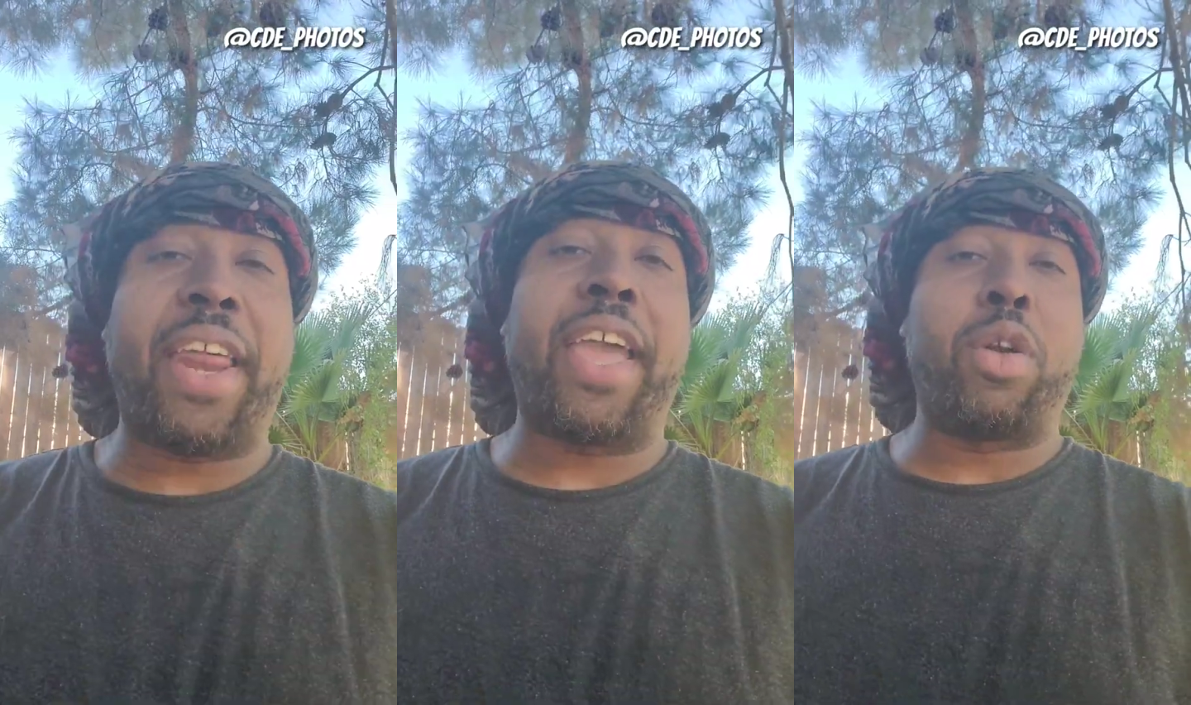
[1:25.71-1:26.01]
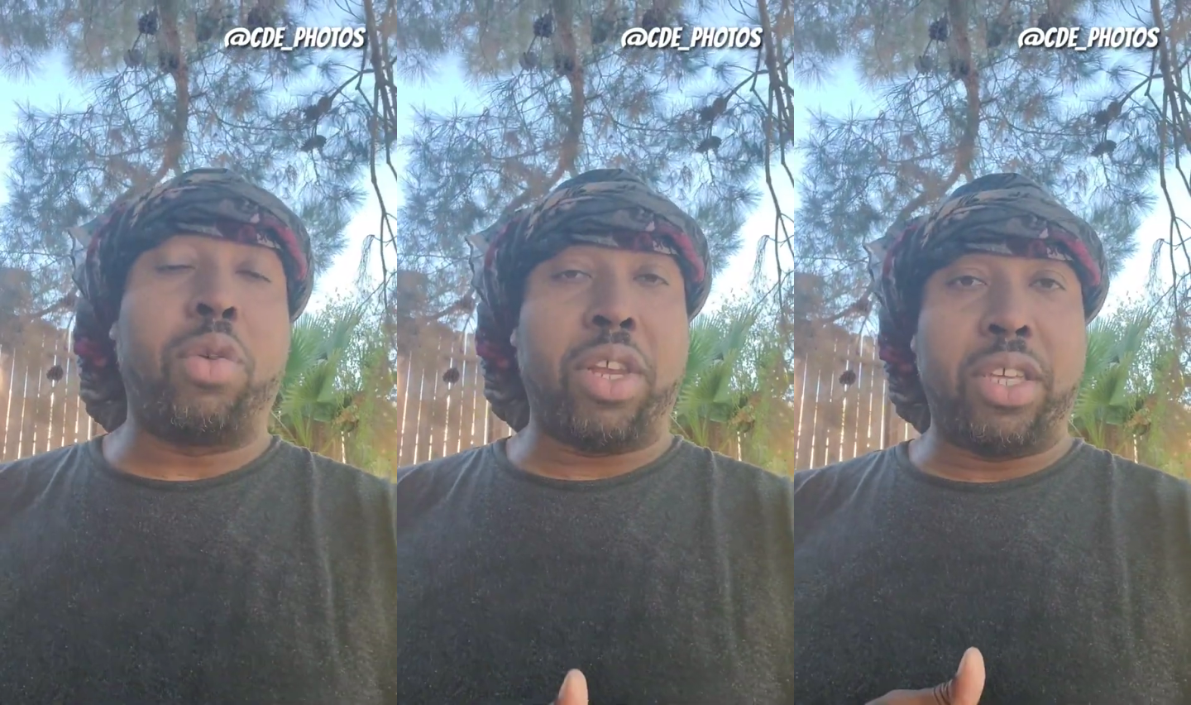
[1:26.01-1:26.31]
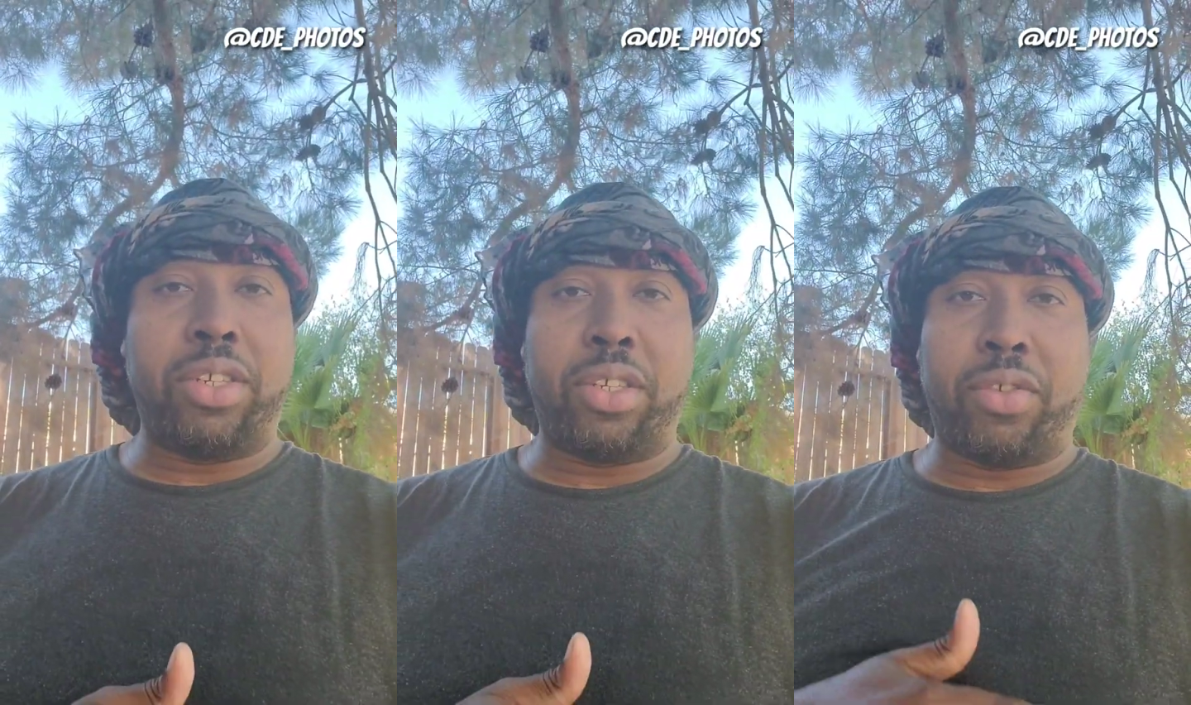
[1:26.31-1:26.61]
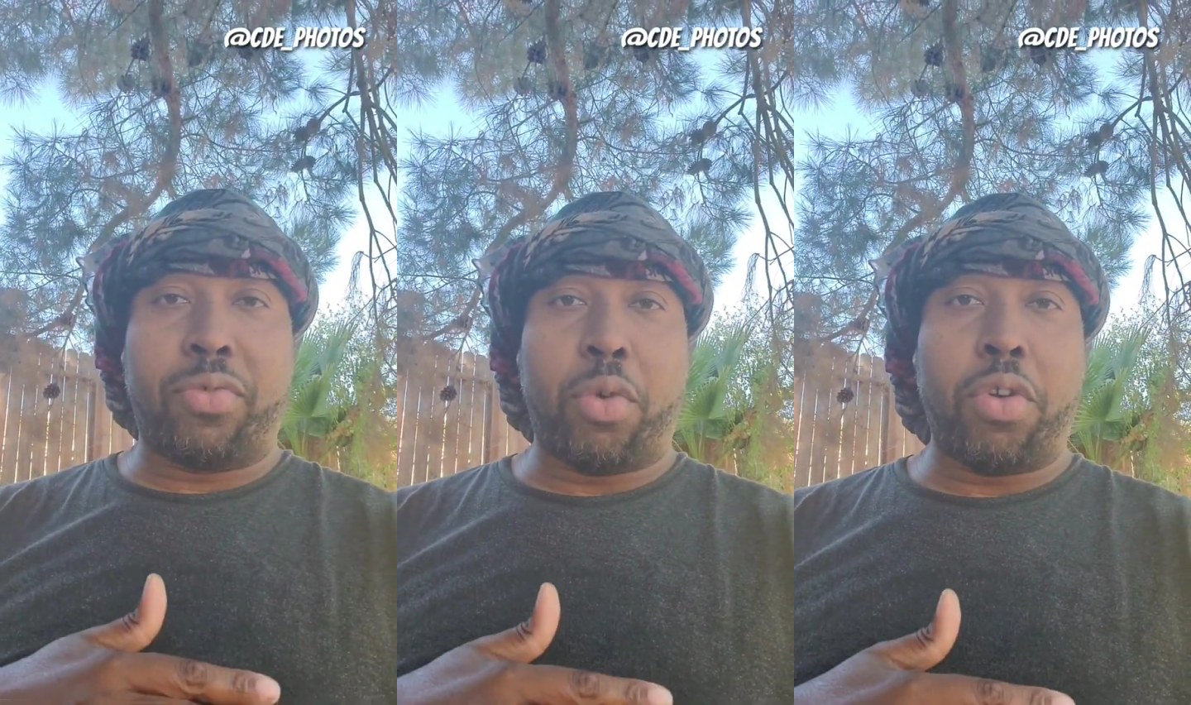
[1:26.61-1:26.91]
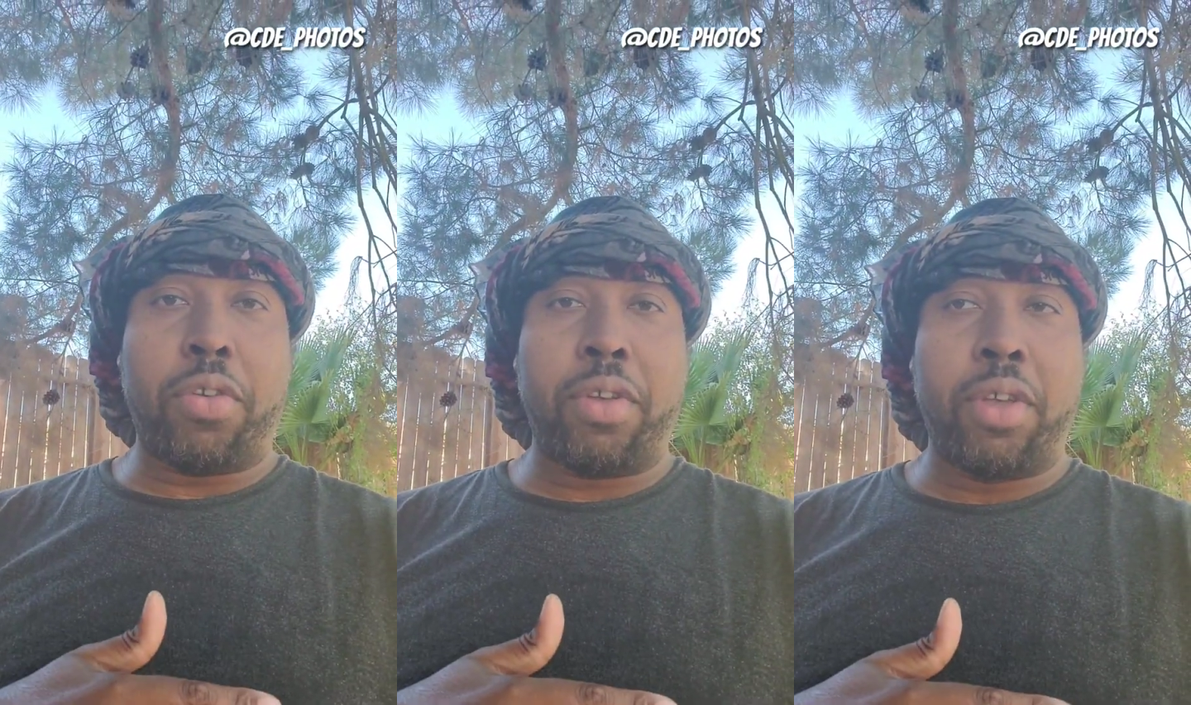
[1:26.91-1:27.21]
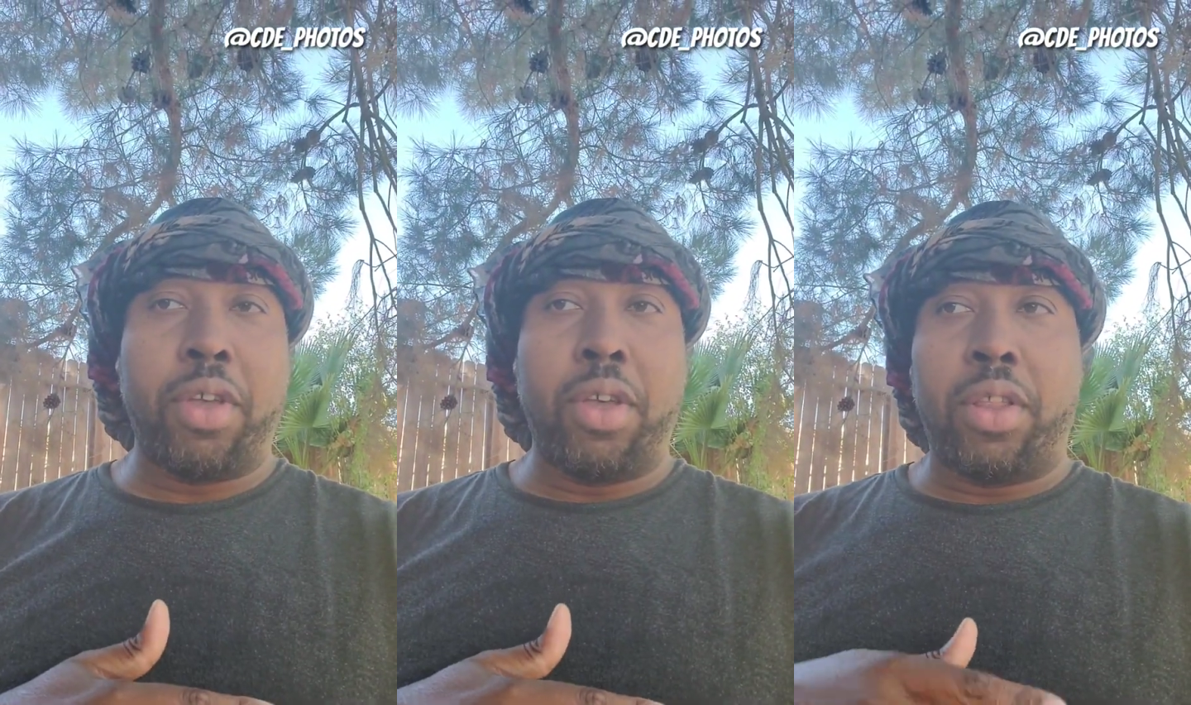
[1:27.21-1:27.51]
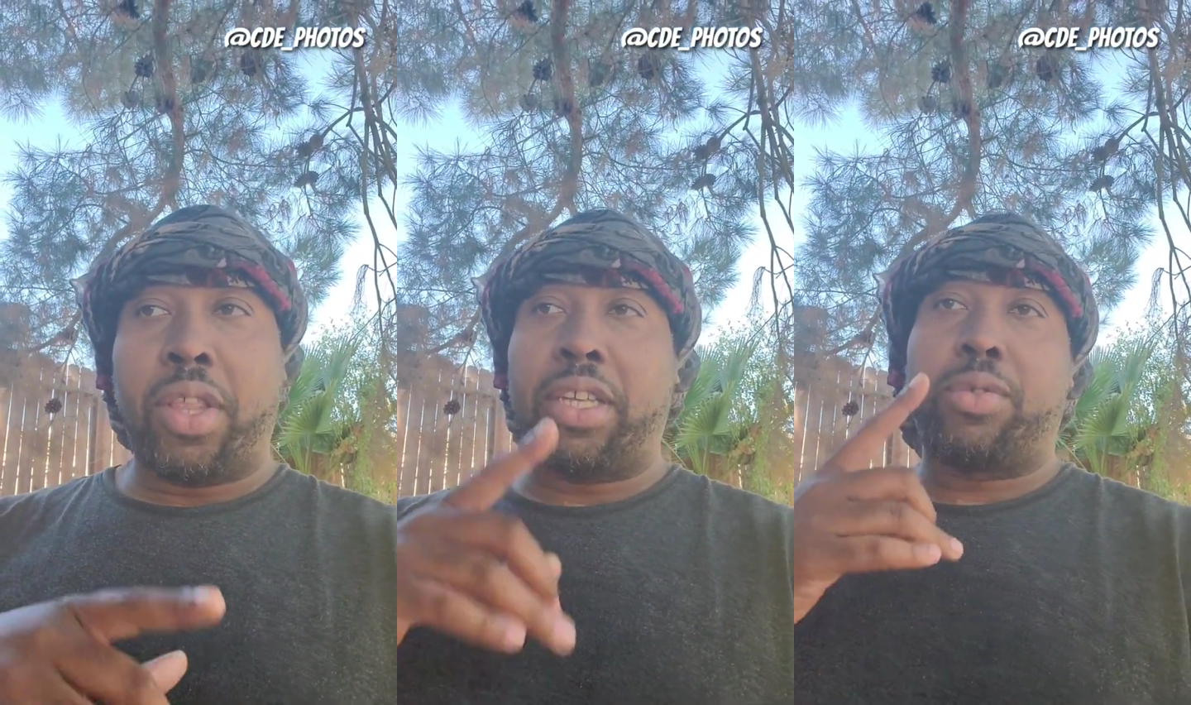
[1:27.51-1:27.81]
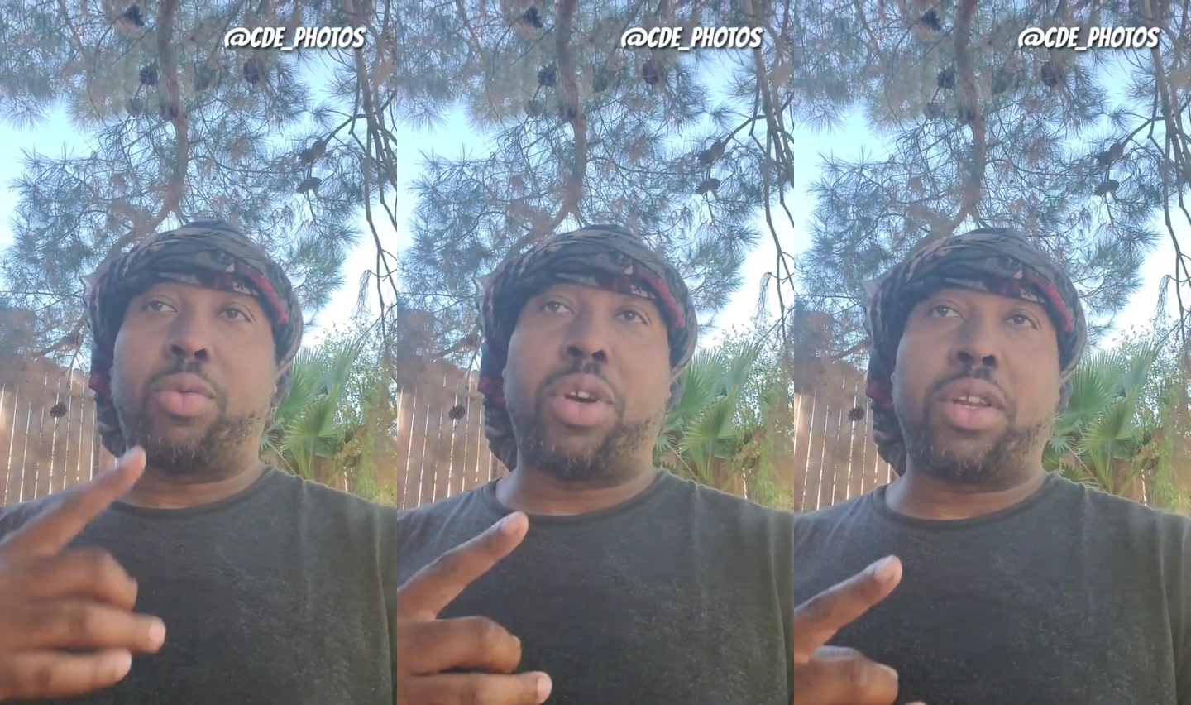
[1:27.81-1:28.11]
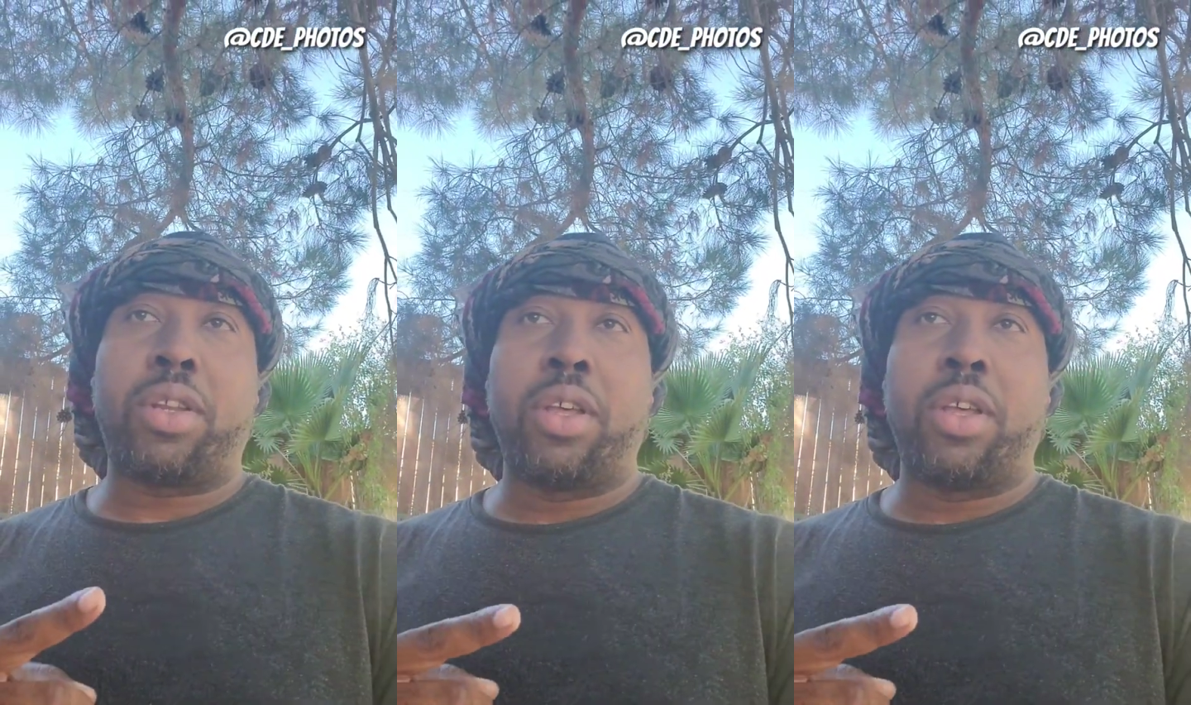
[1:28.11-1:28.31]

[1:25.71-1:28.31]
angle lens is for. That's one.